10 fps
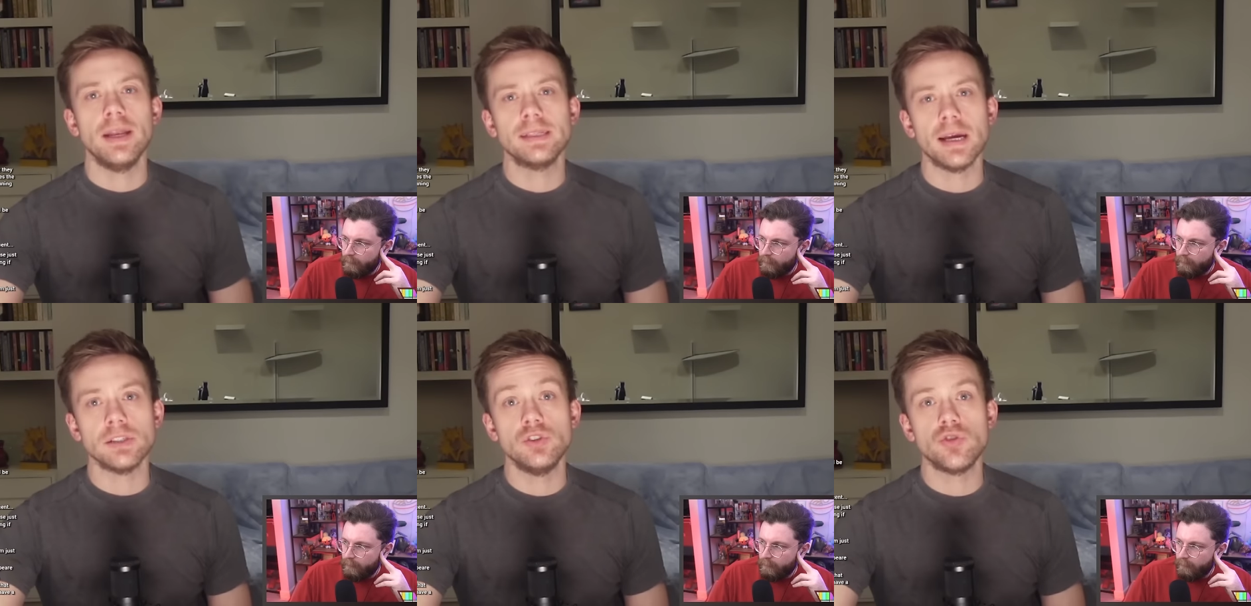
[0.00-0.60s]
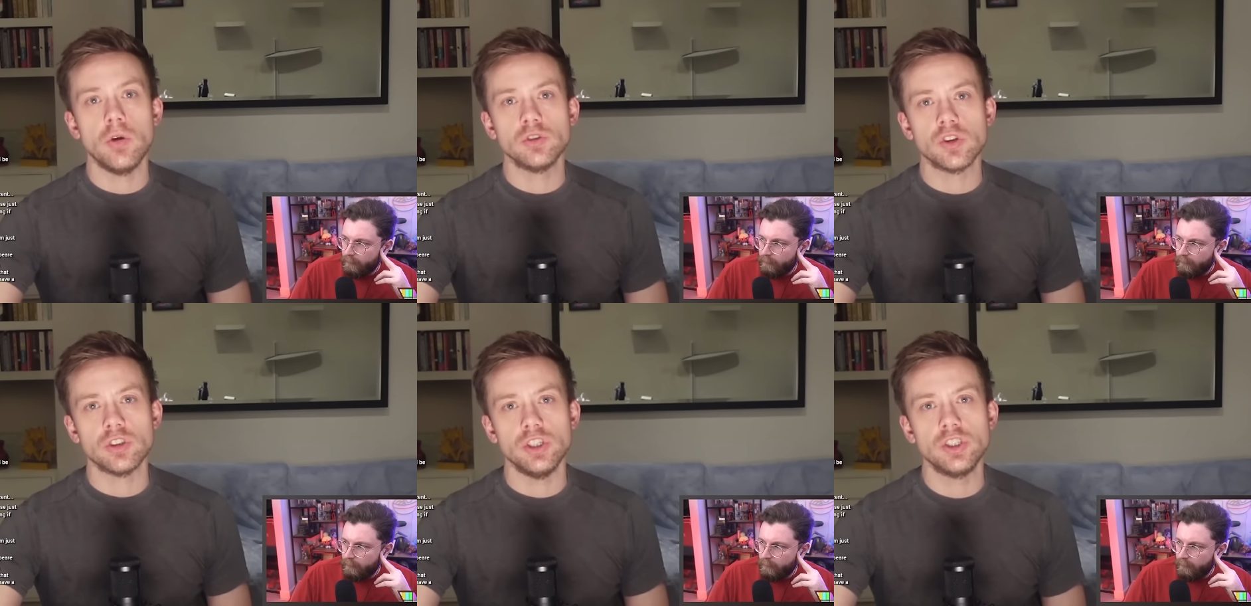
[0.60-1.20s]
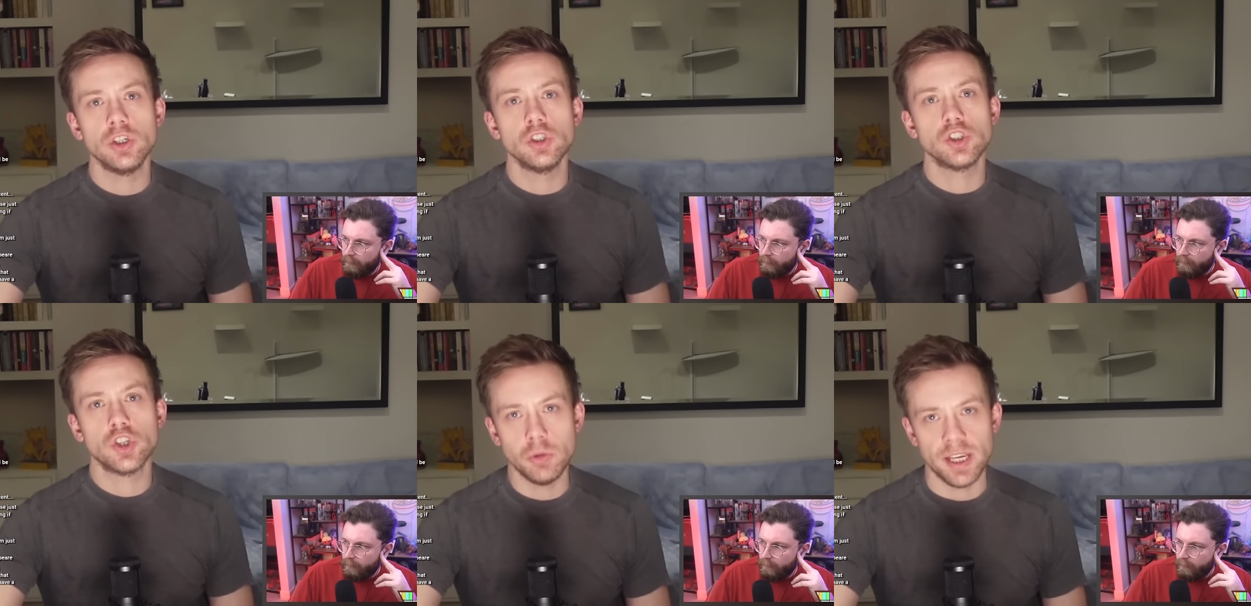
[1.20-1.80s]
Speaker 1: tanks and drones started
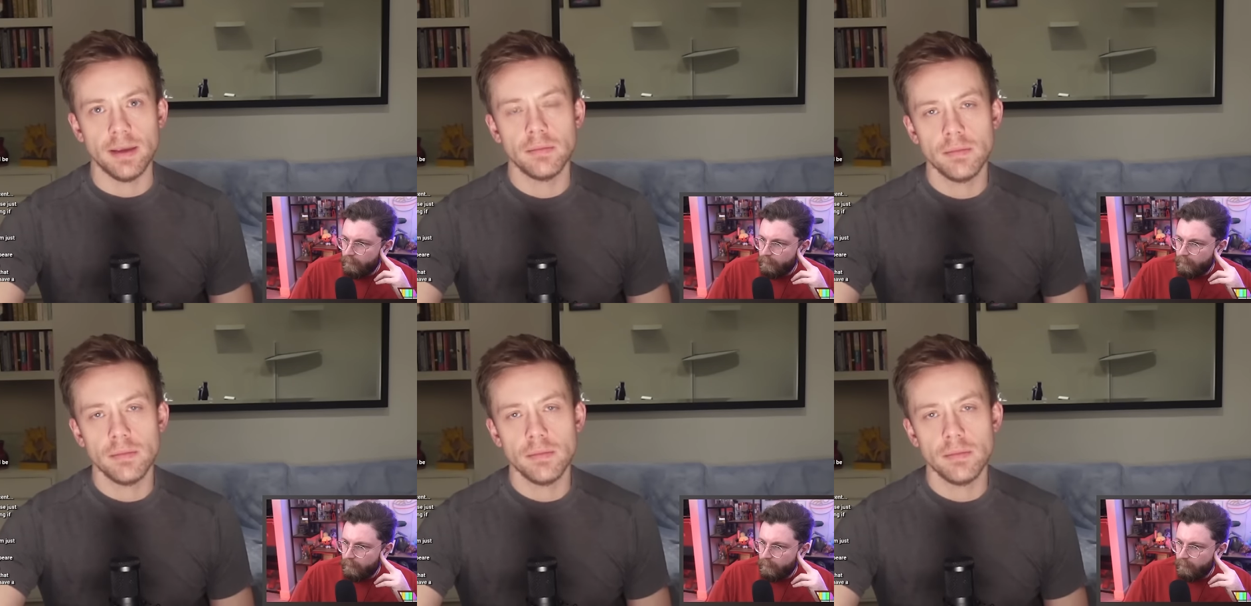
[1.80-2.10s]
shooting